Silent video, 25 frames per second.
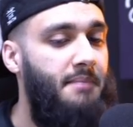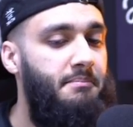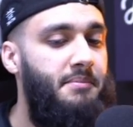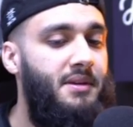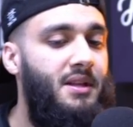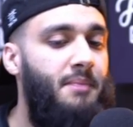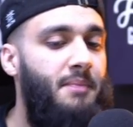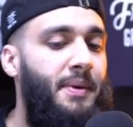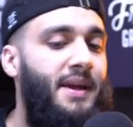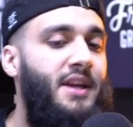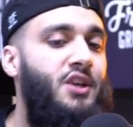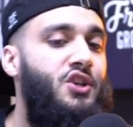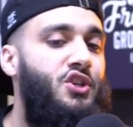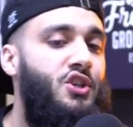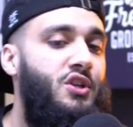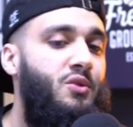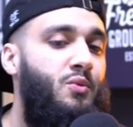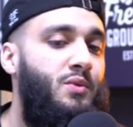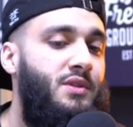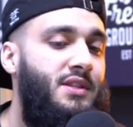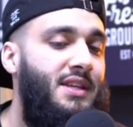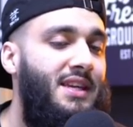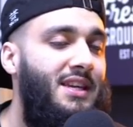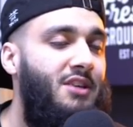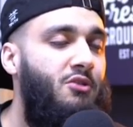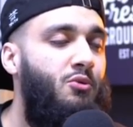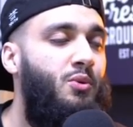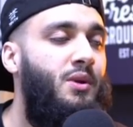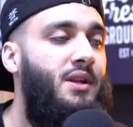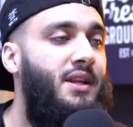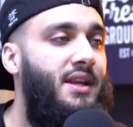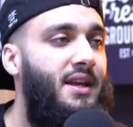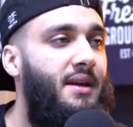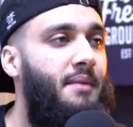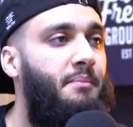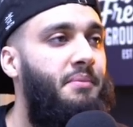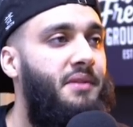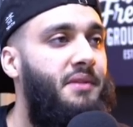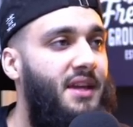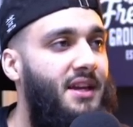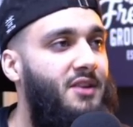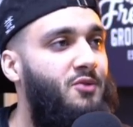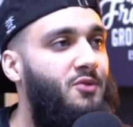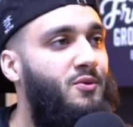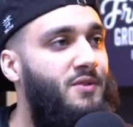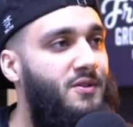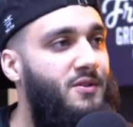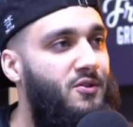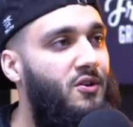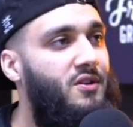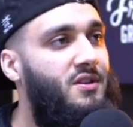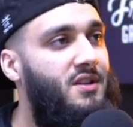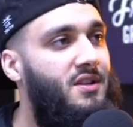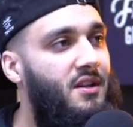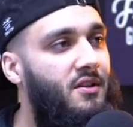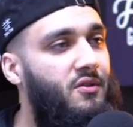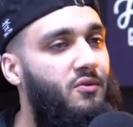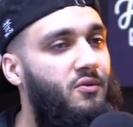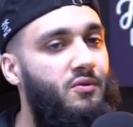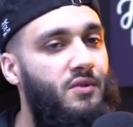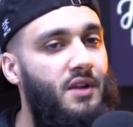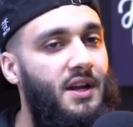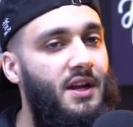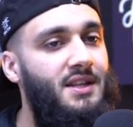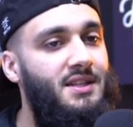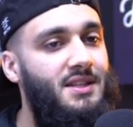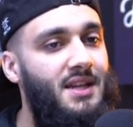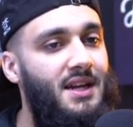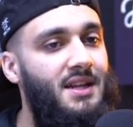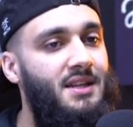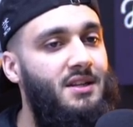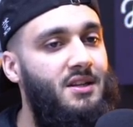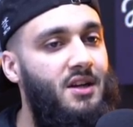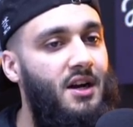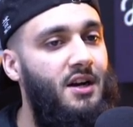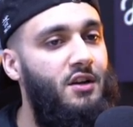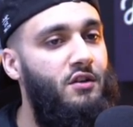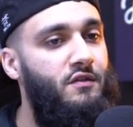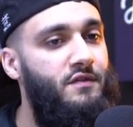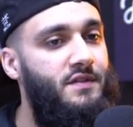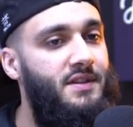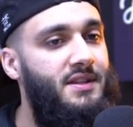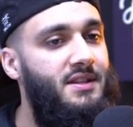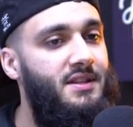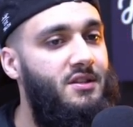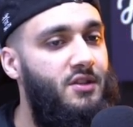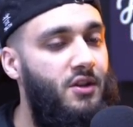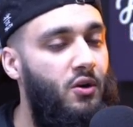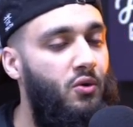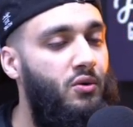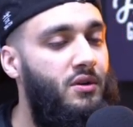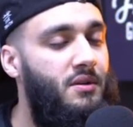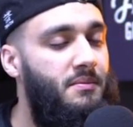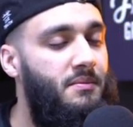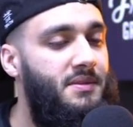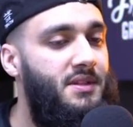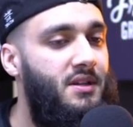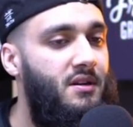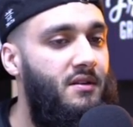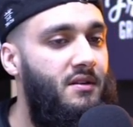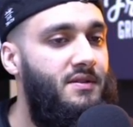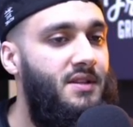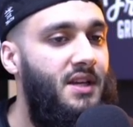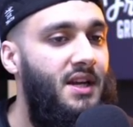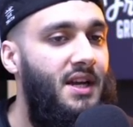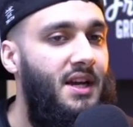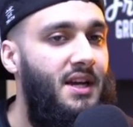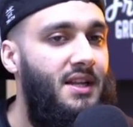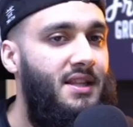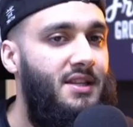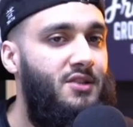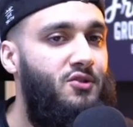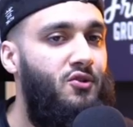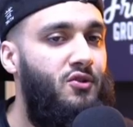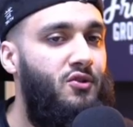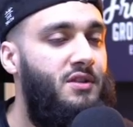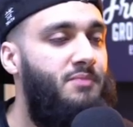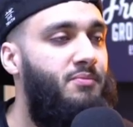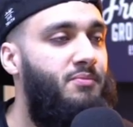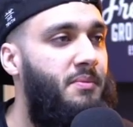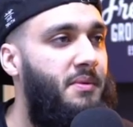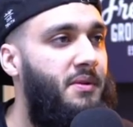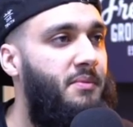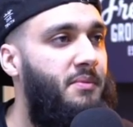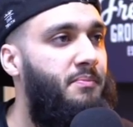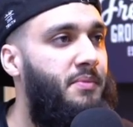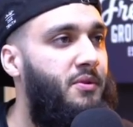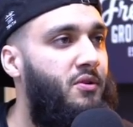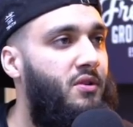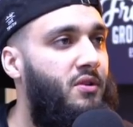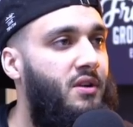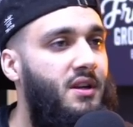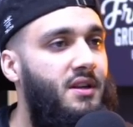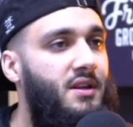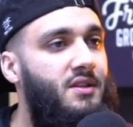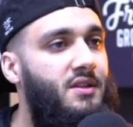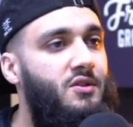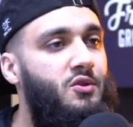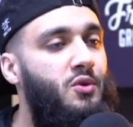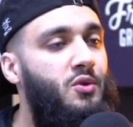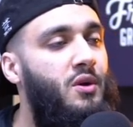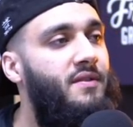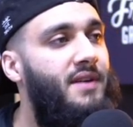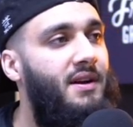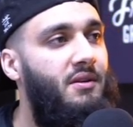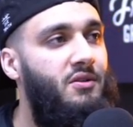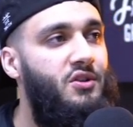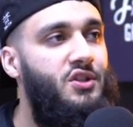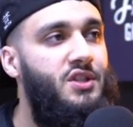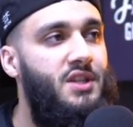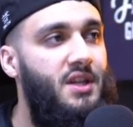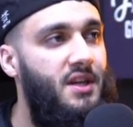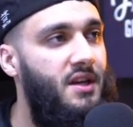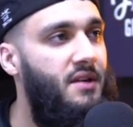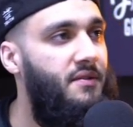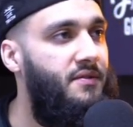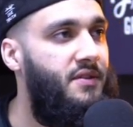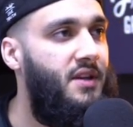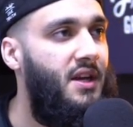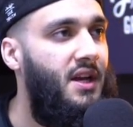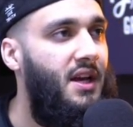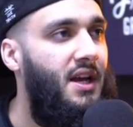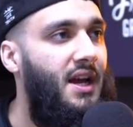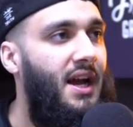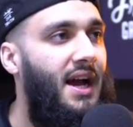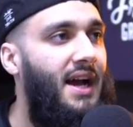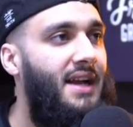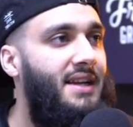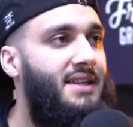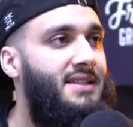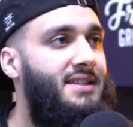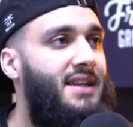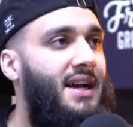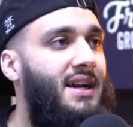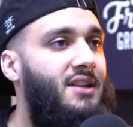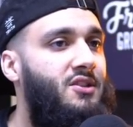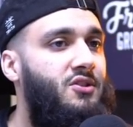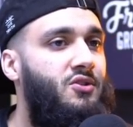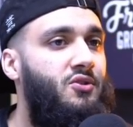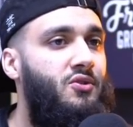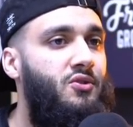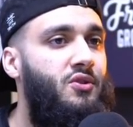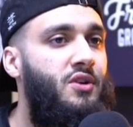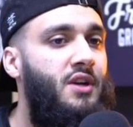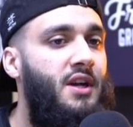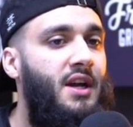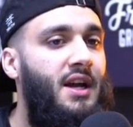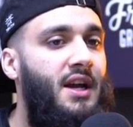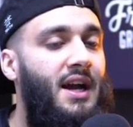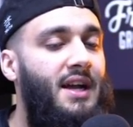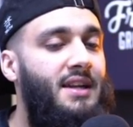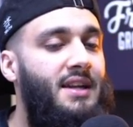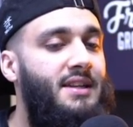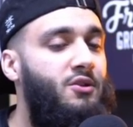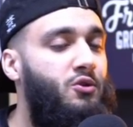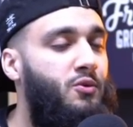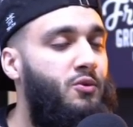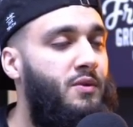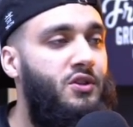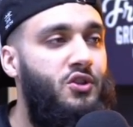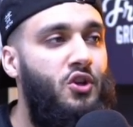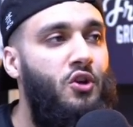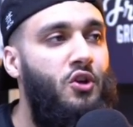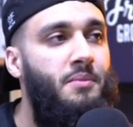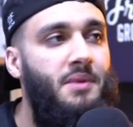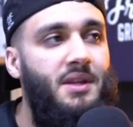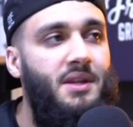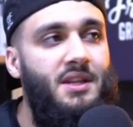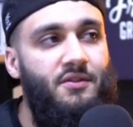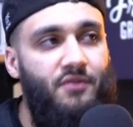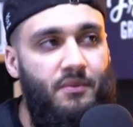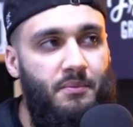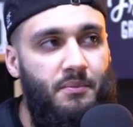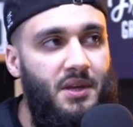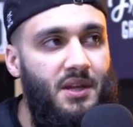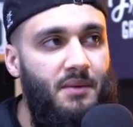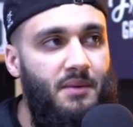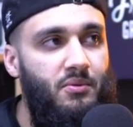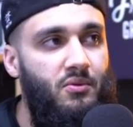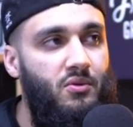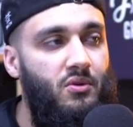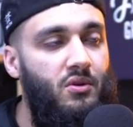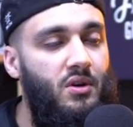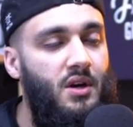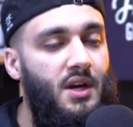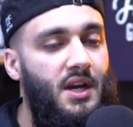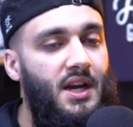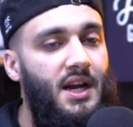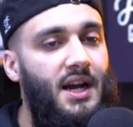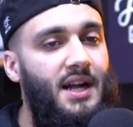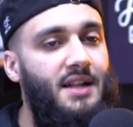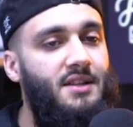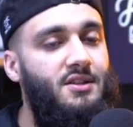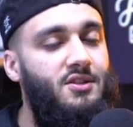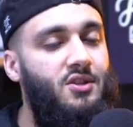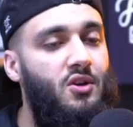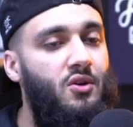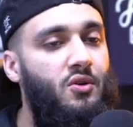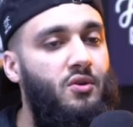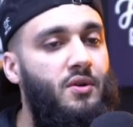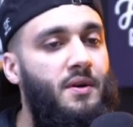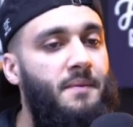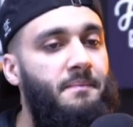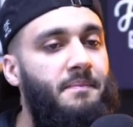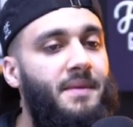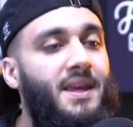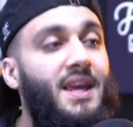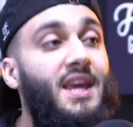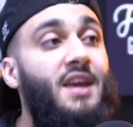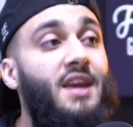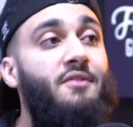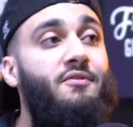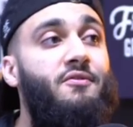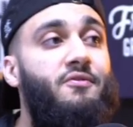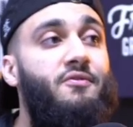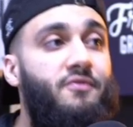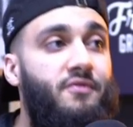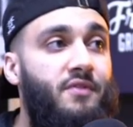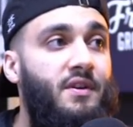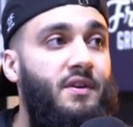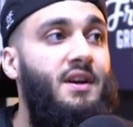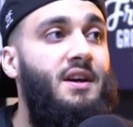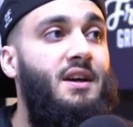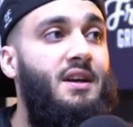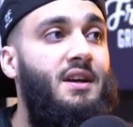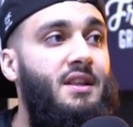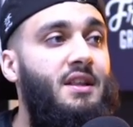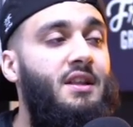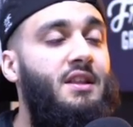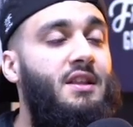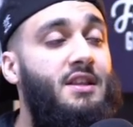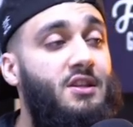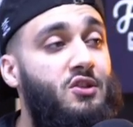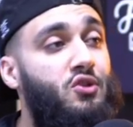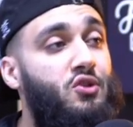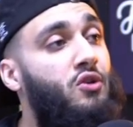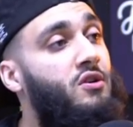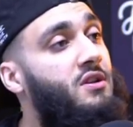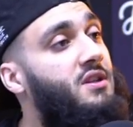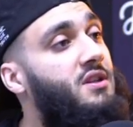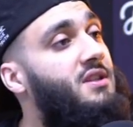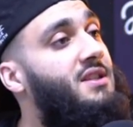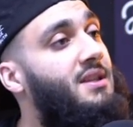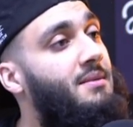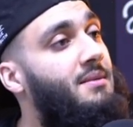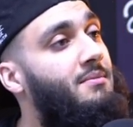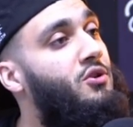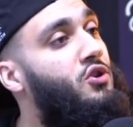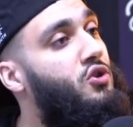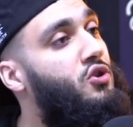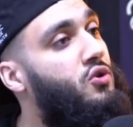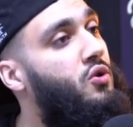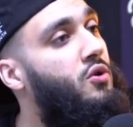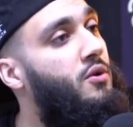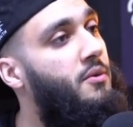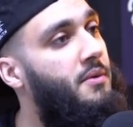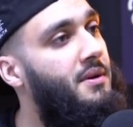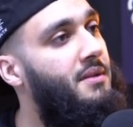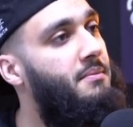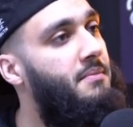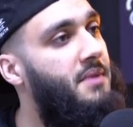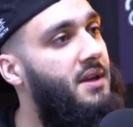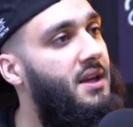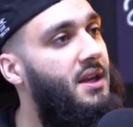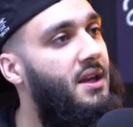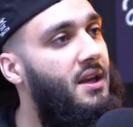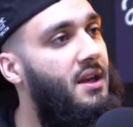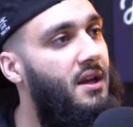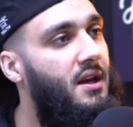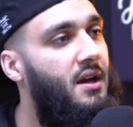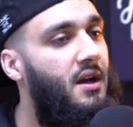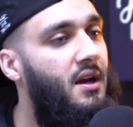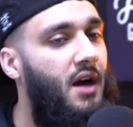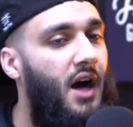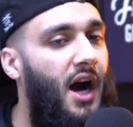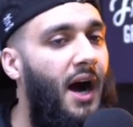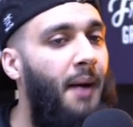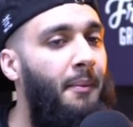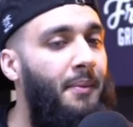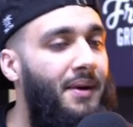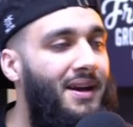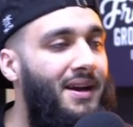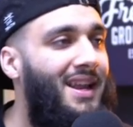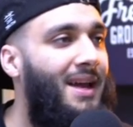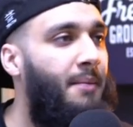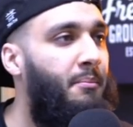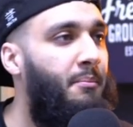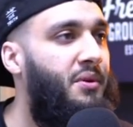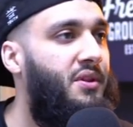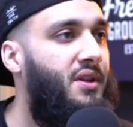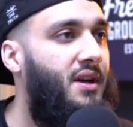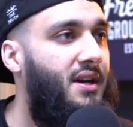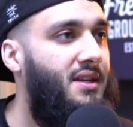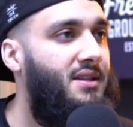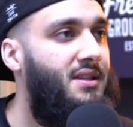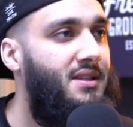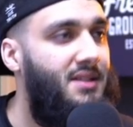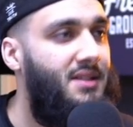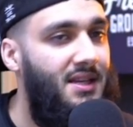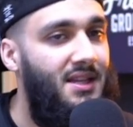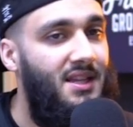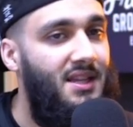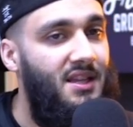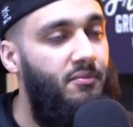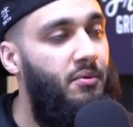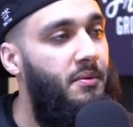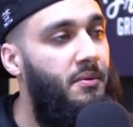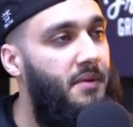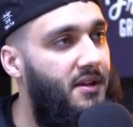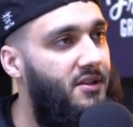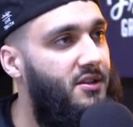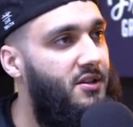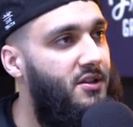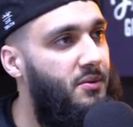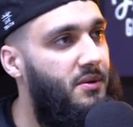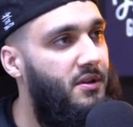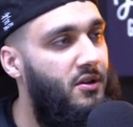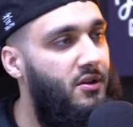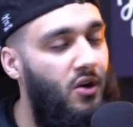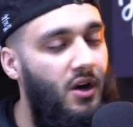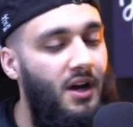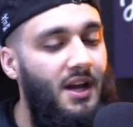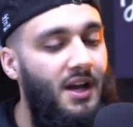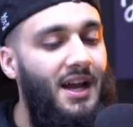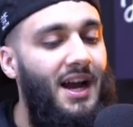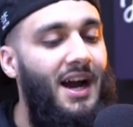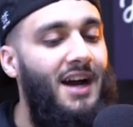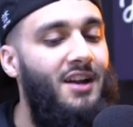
But the patient was equally empathetic towards the doctor, and kind of told themselves, this doctor's probably been on a 12-hour shift and has had to deals with so many different people. And so if this doctor seems short with me, I'm going to empathize and say that they probably have to deal with a lot.